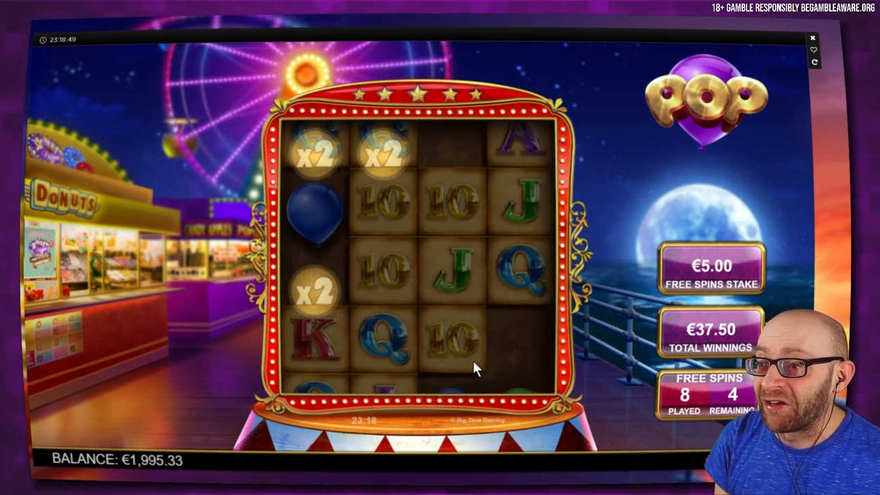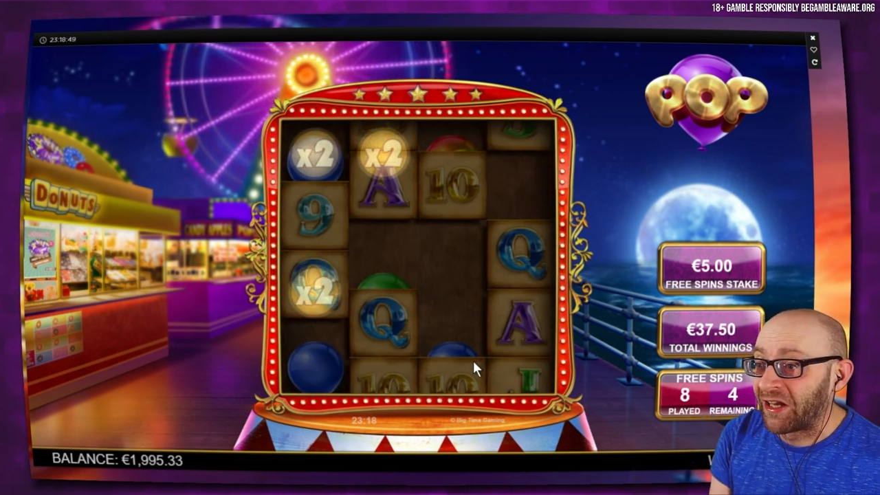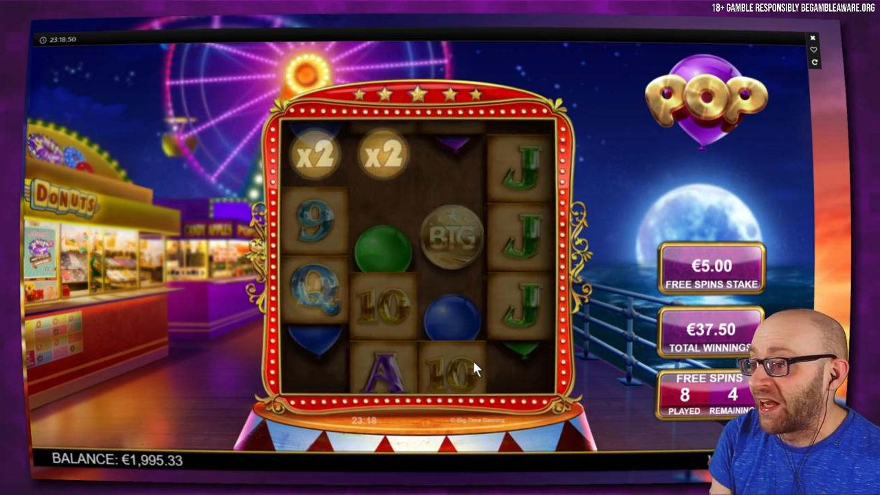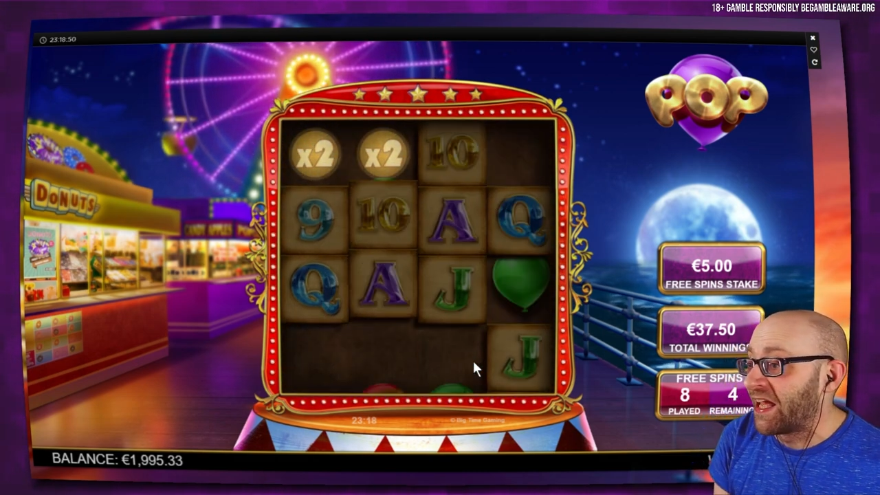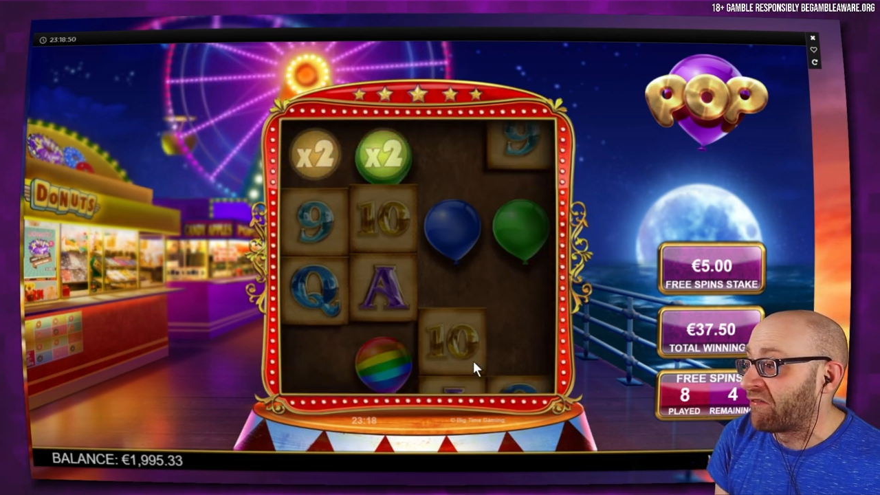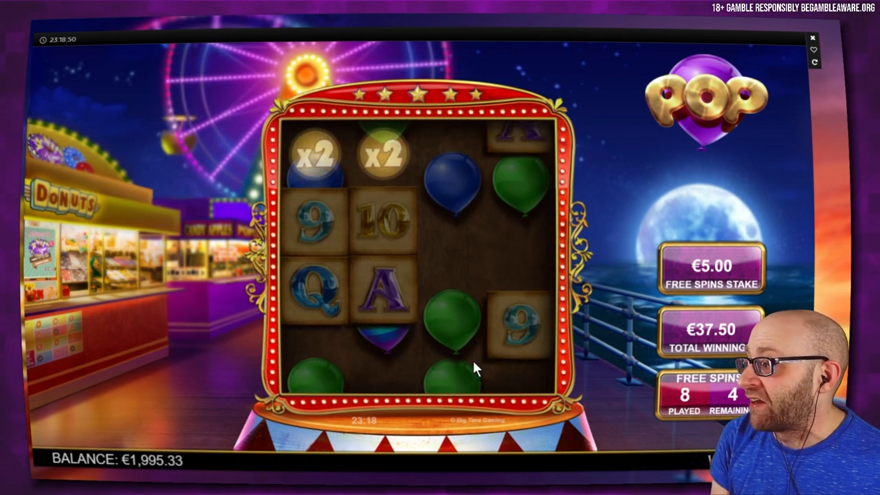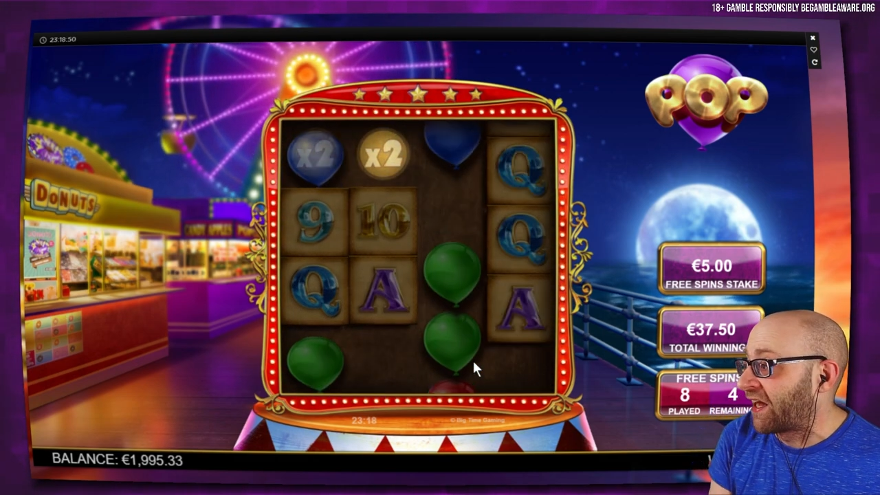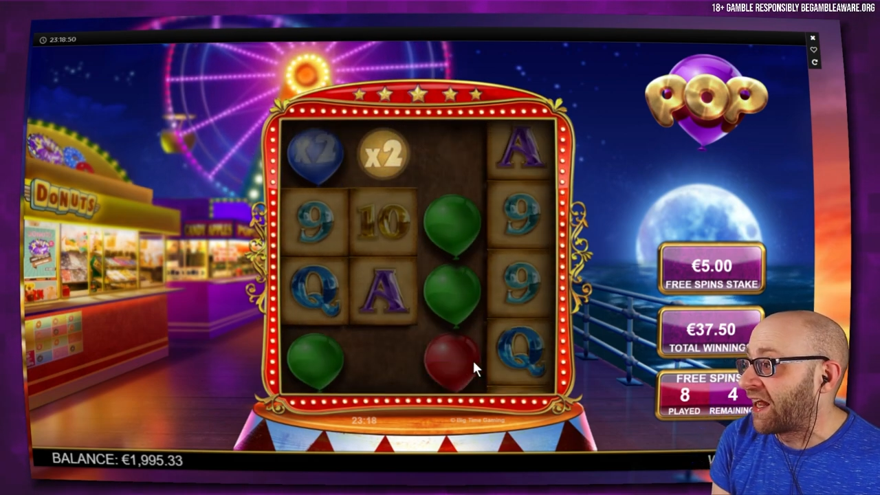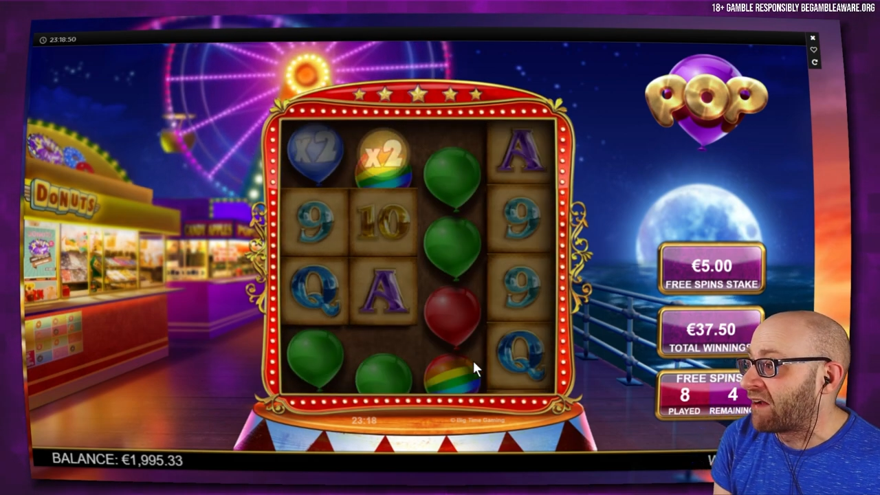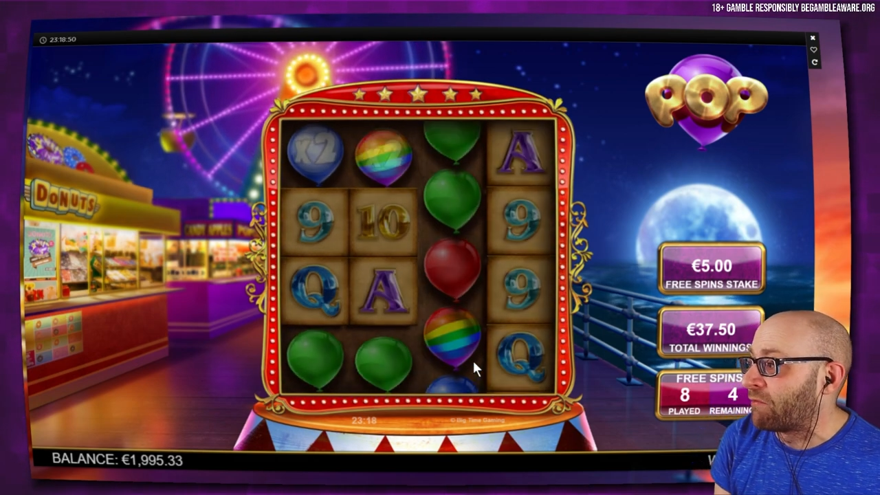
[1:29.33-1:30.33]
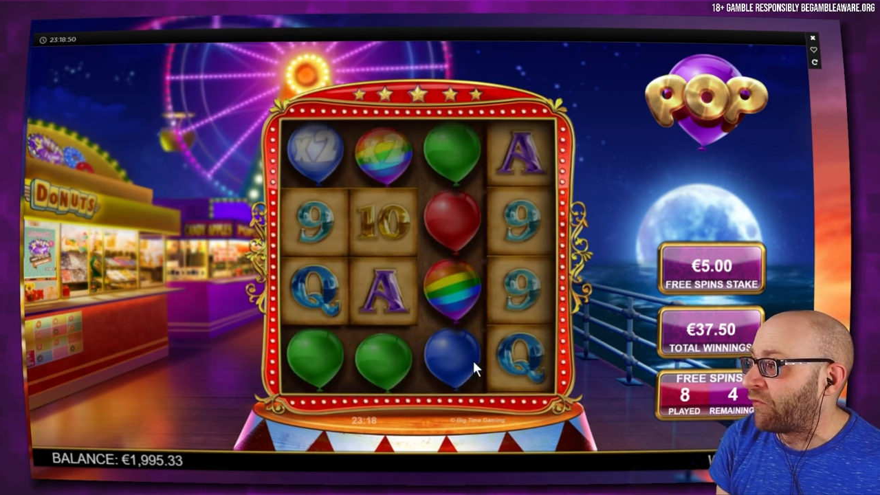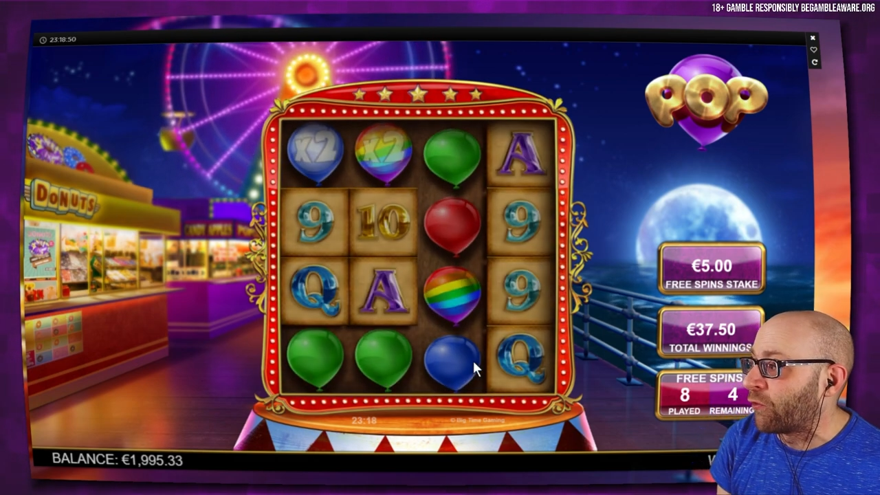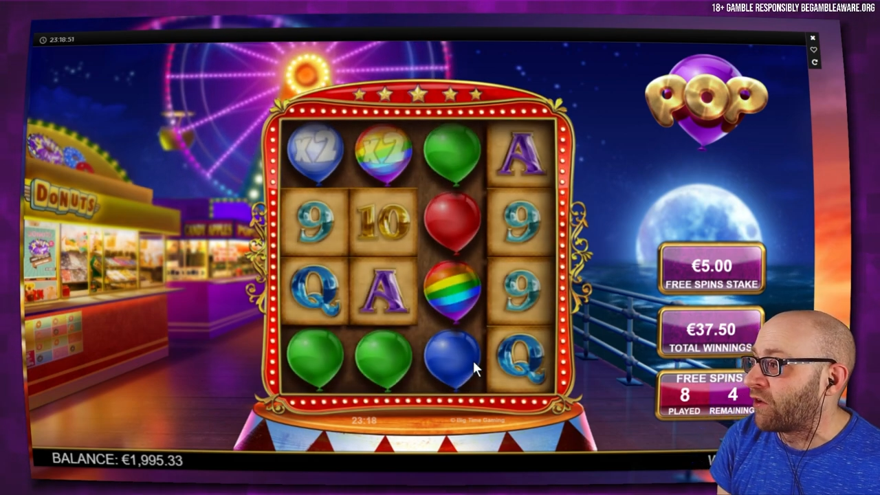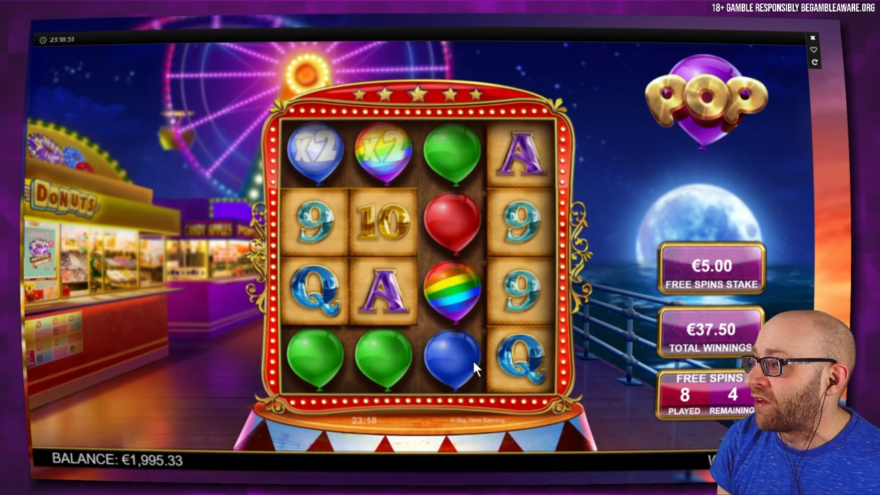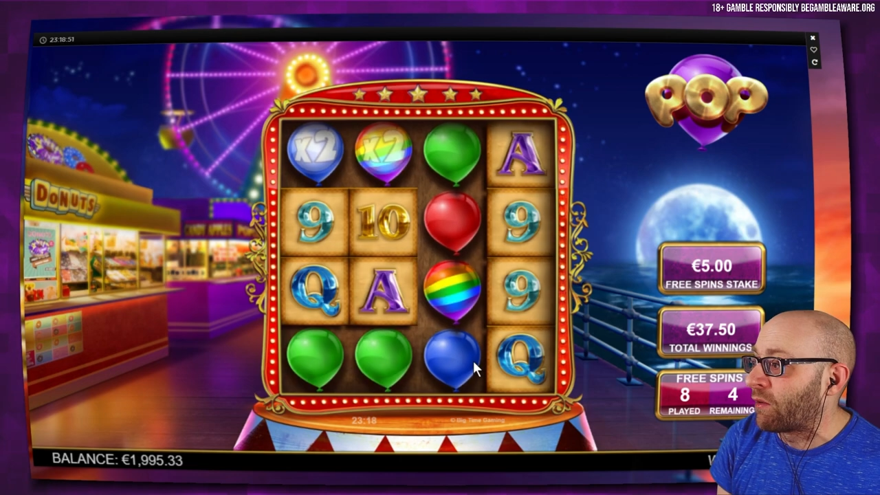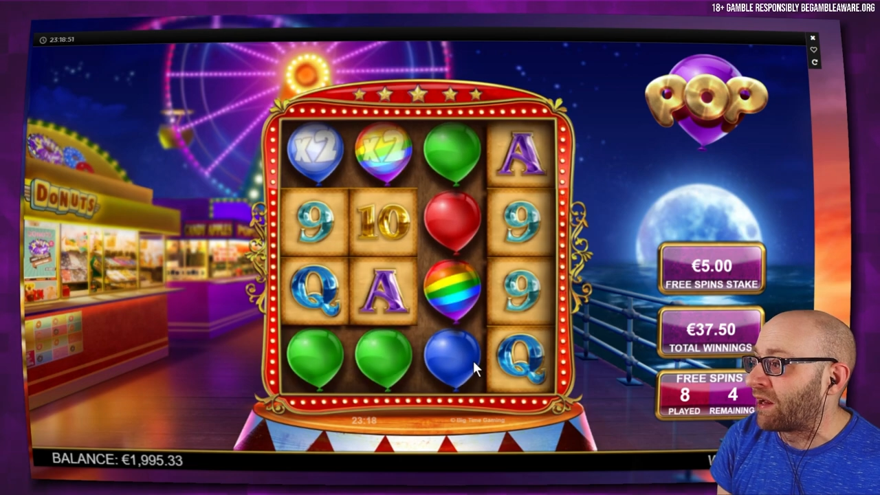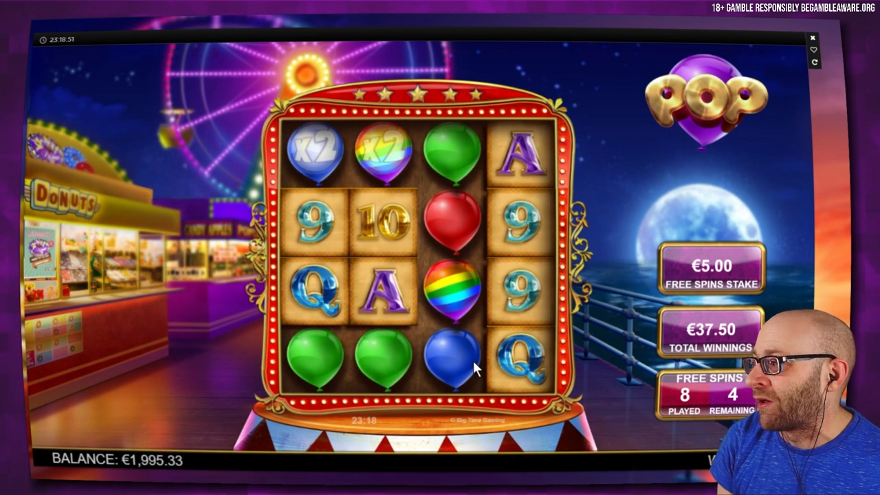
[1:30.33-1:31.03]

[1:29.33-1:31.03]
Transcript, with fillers: and clear and clear, and before you know it,